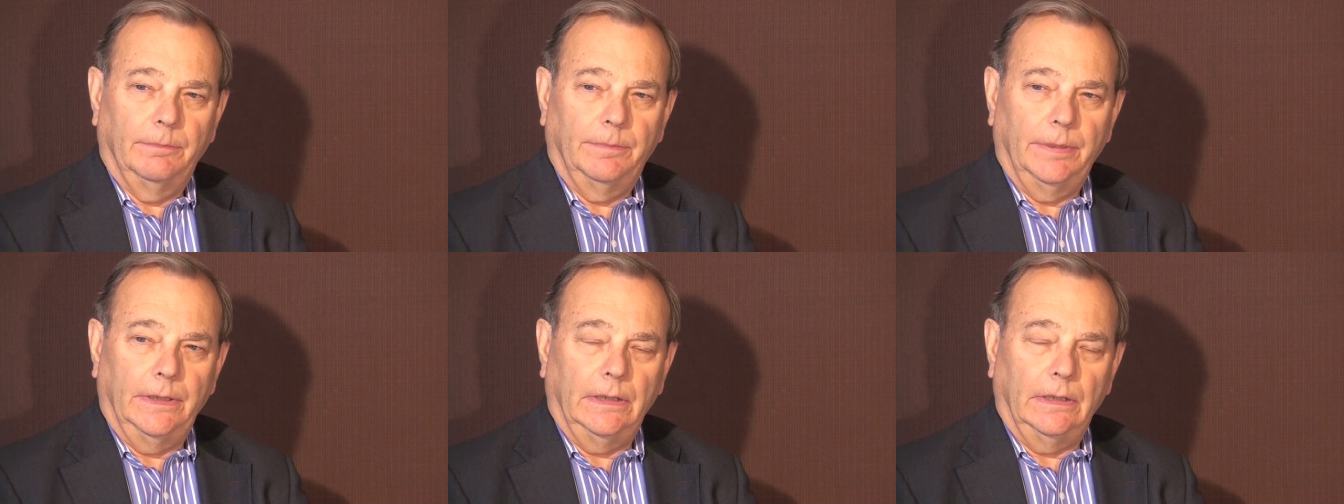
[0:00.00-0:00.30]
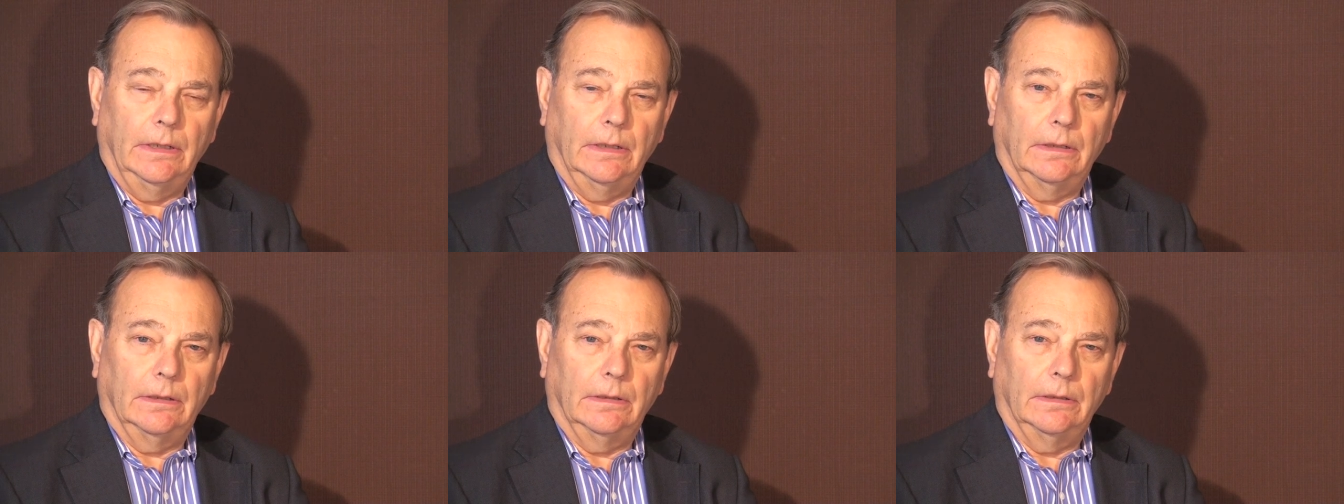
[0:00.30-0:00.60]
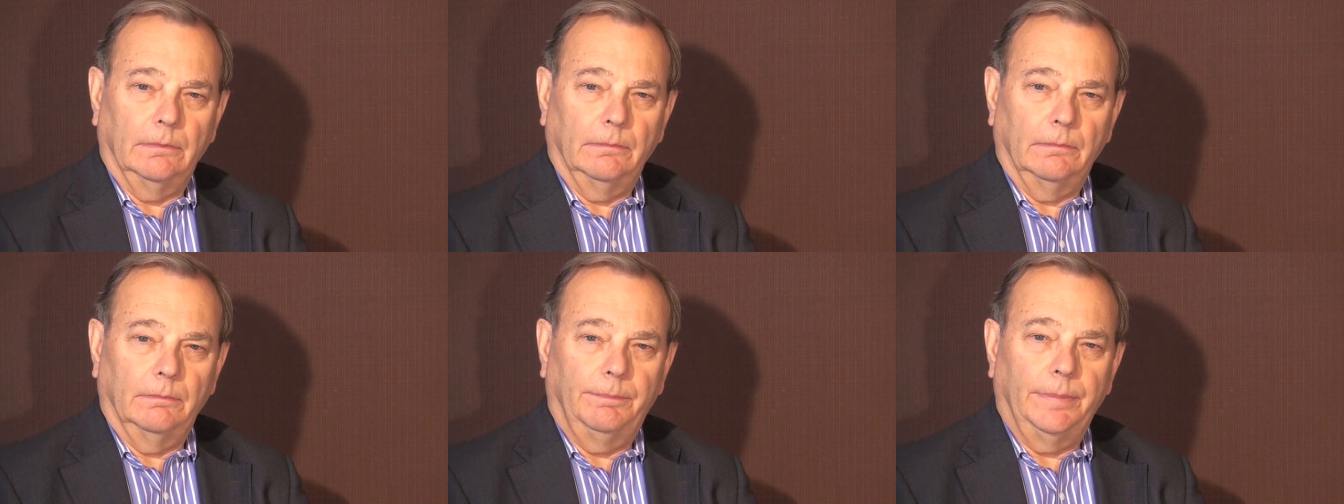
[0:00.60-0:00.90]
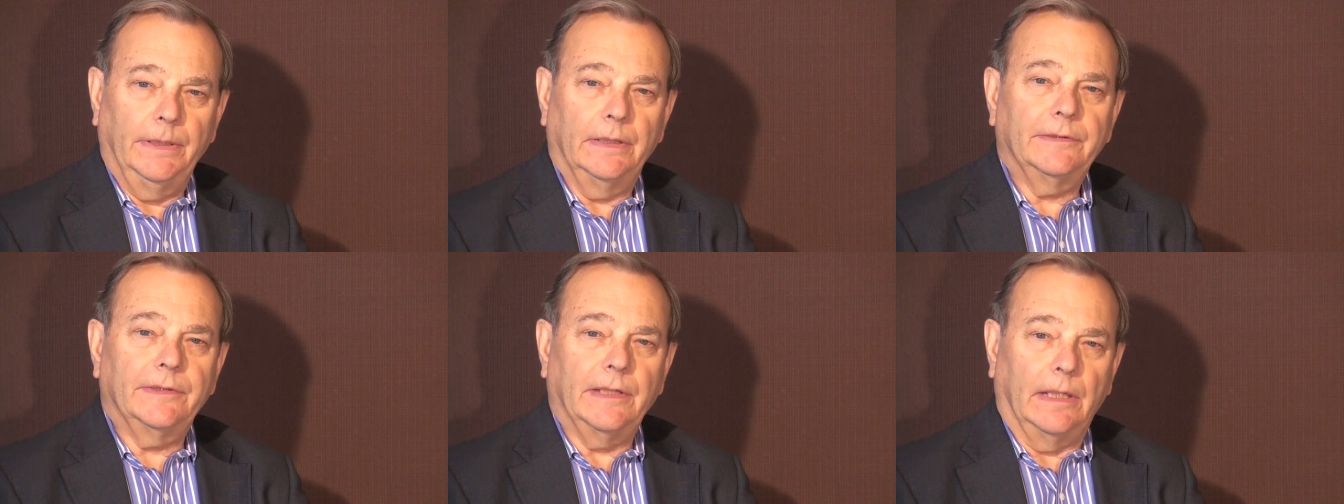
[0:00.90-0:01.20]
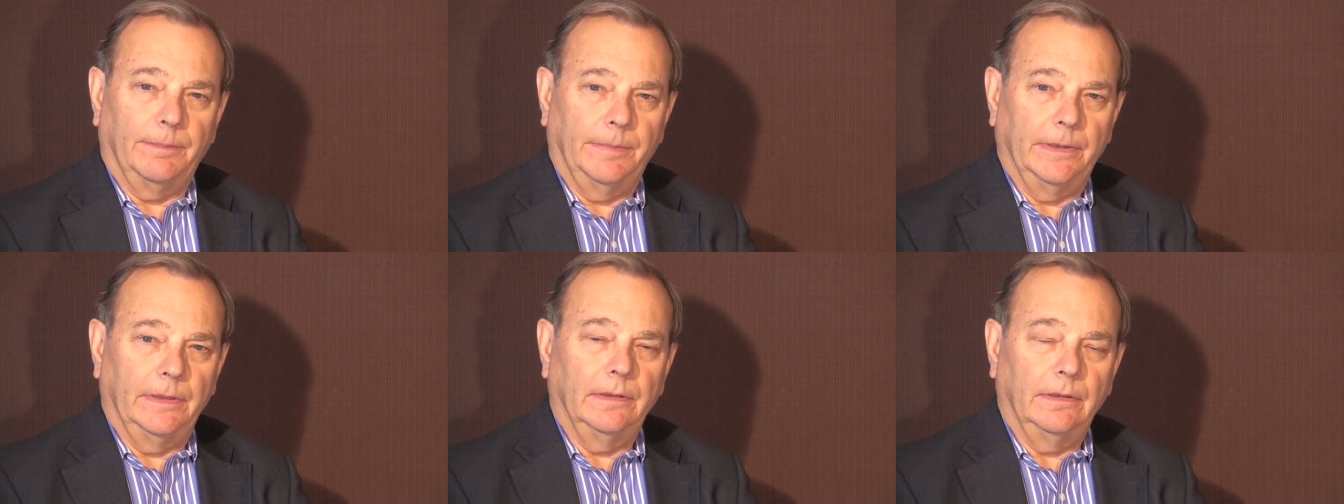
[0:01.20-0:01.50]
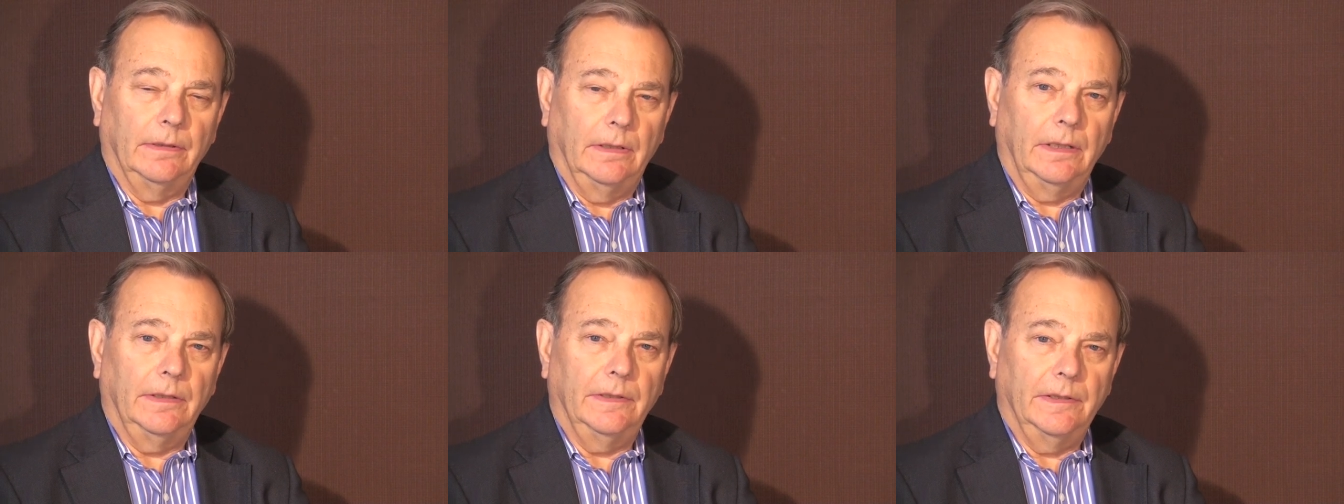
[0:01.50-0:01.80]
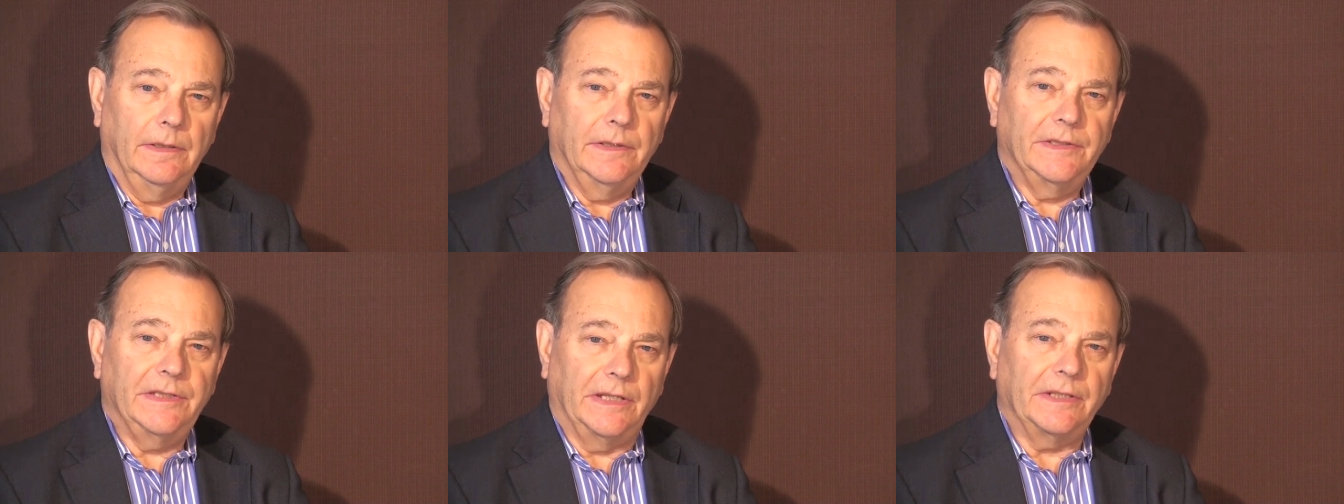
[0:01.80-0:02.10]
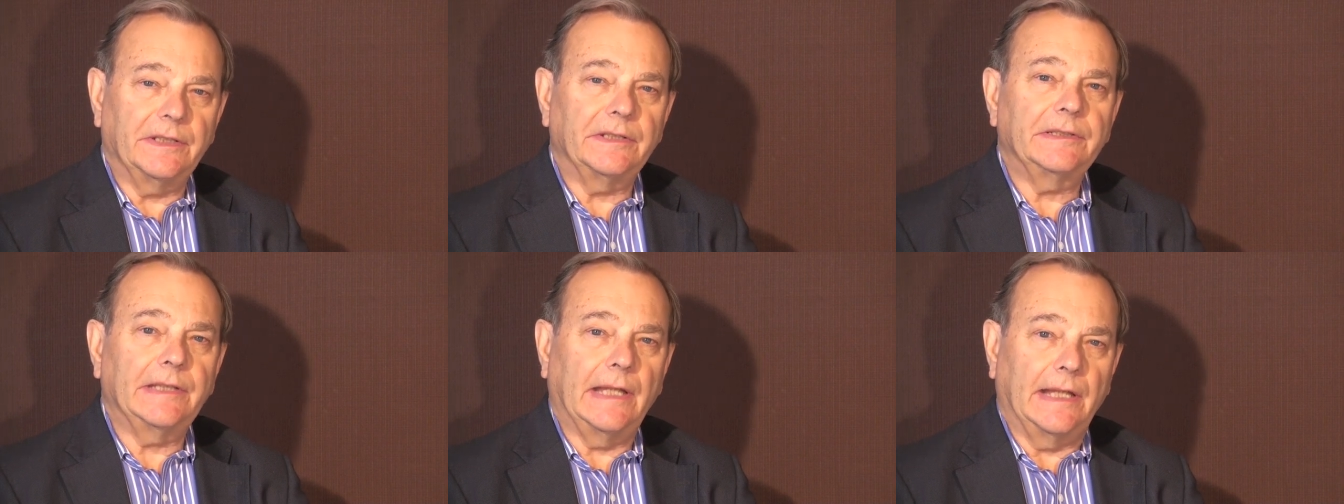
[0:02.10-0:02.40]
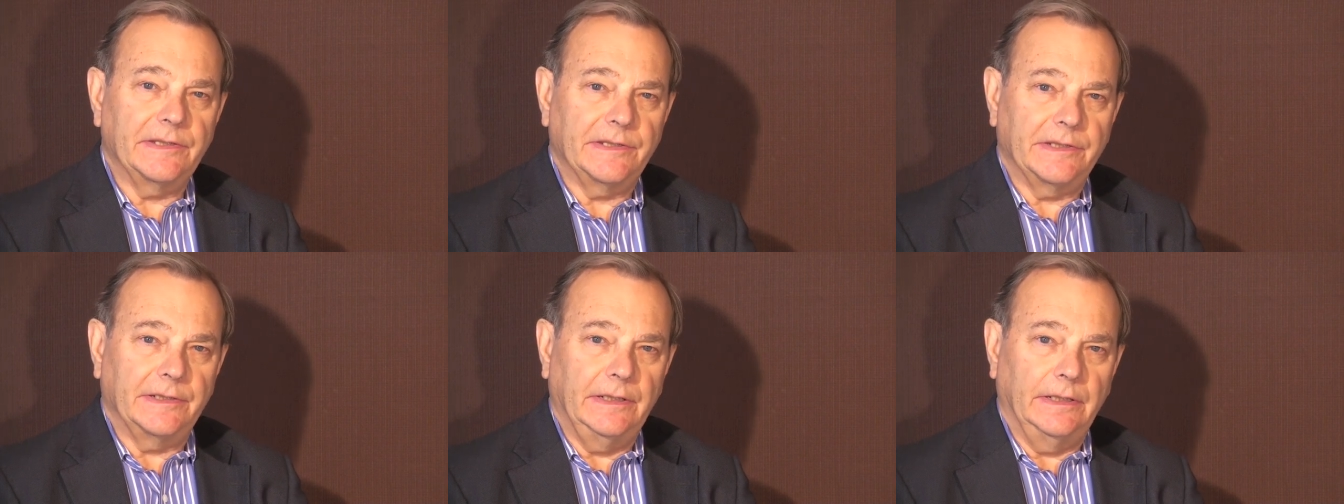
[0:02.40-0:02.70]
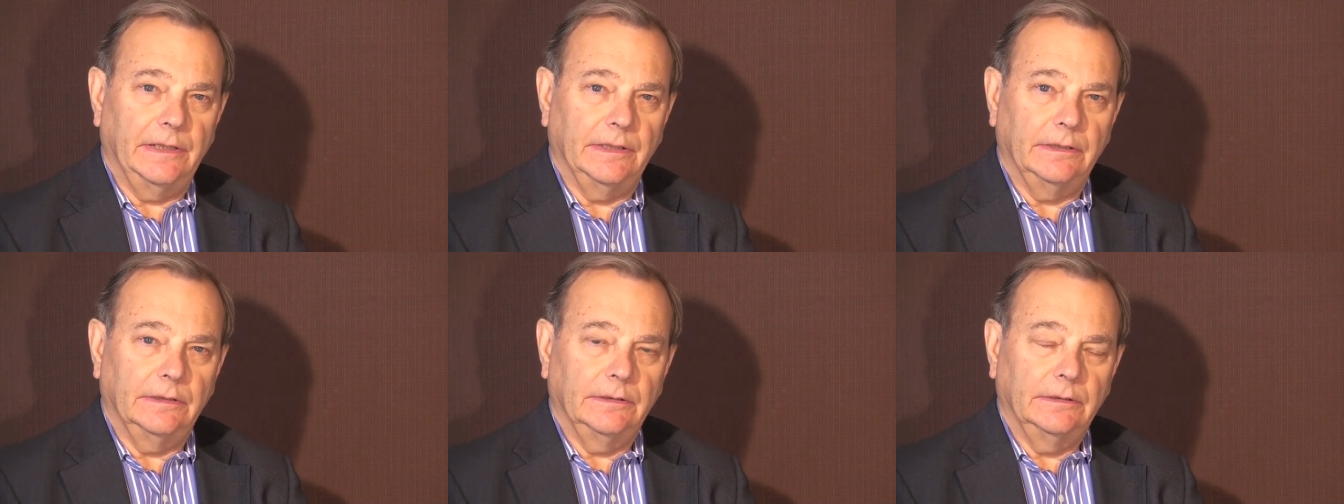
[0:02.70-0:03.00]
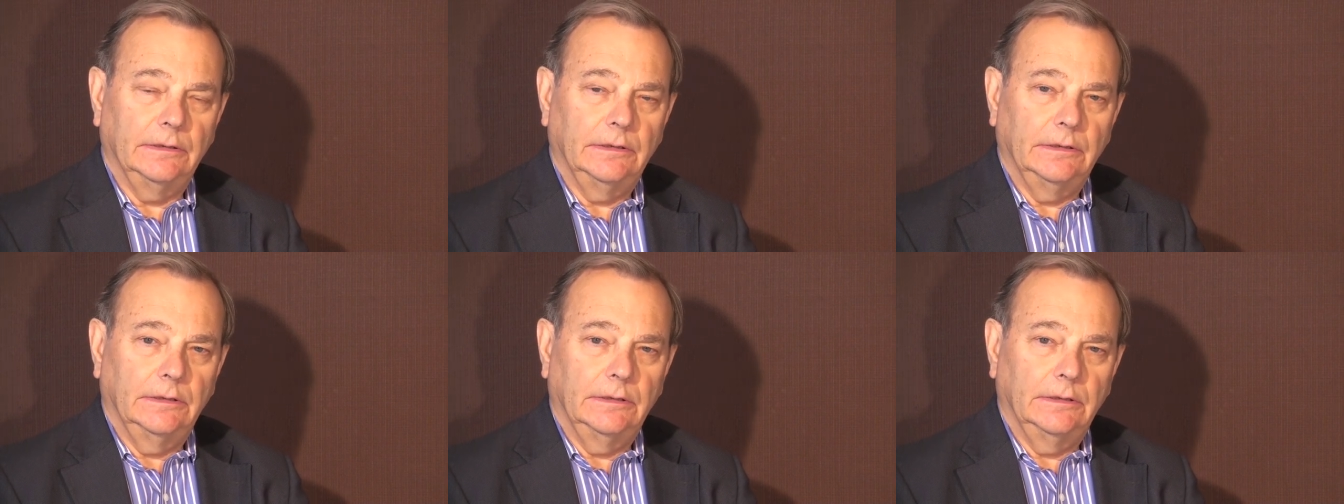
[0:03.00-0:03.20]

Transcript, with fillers: being built up in, in southern Tanzania.